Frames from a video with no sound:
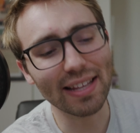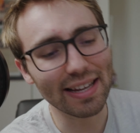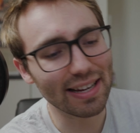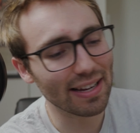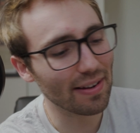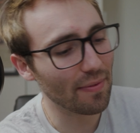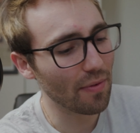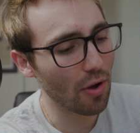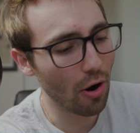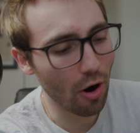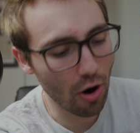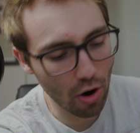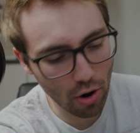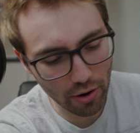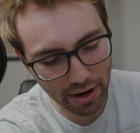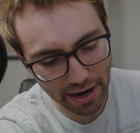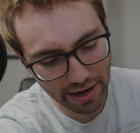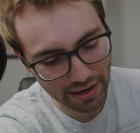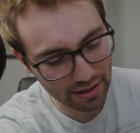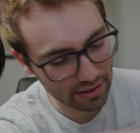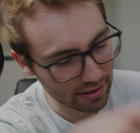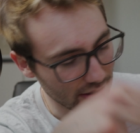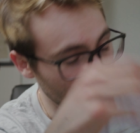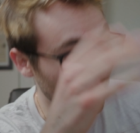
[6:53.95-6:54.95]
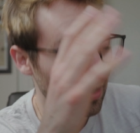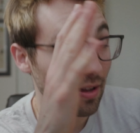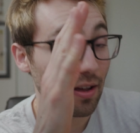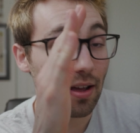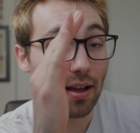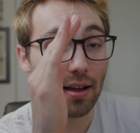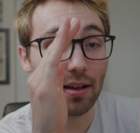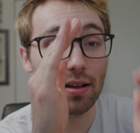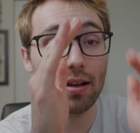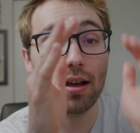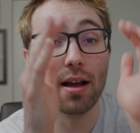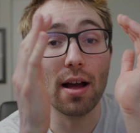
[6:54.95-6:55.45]
like, okay,
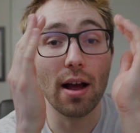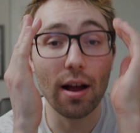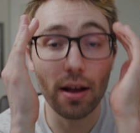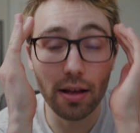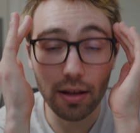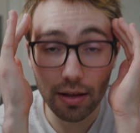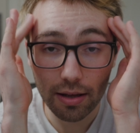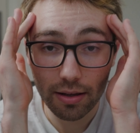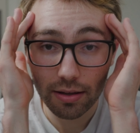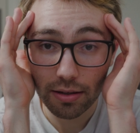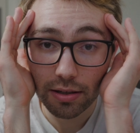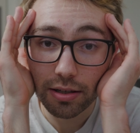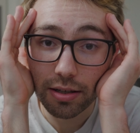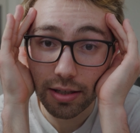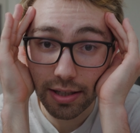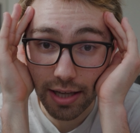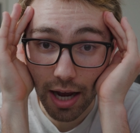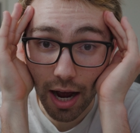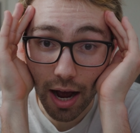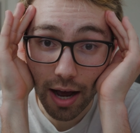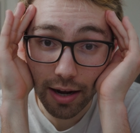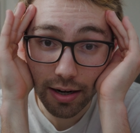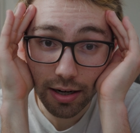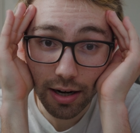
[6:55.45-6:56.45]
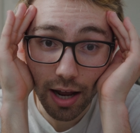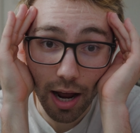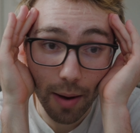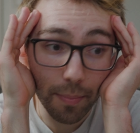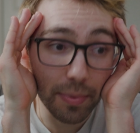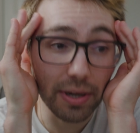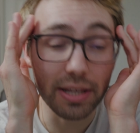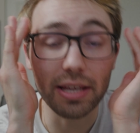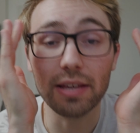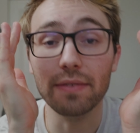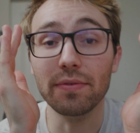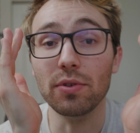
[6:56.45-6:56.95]
Jan, I'm
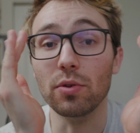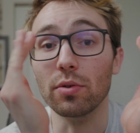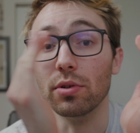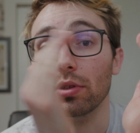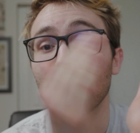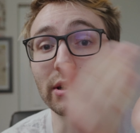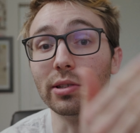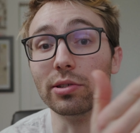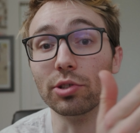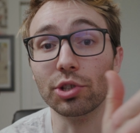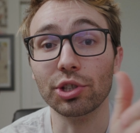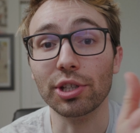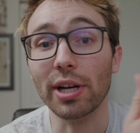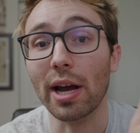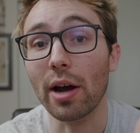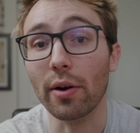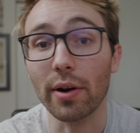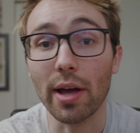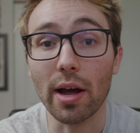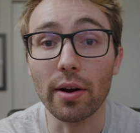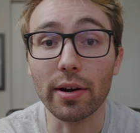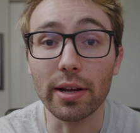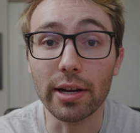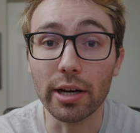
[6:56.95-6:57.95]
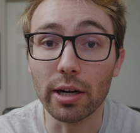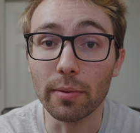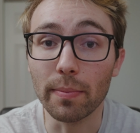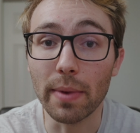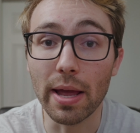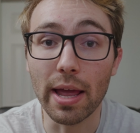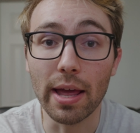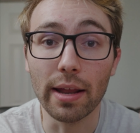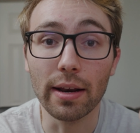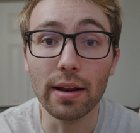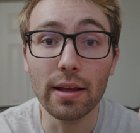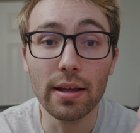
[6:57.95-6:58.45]
gonna give you a little shout out here,
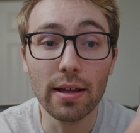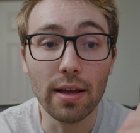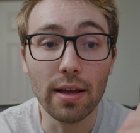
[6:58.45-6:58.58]
man,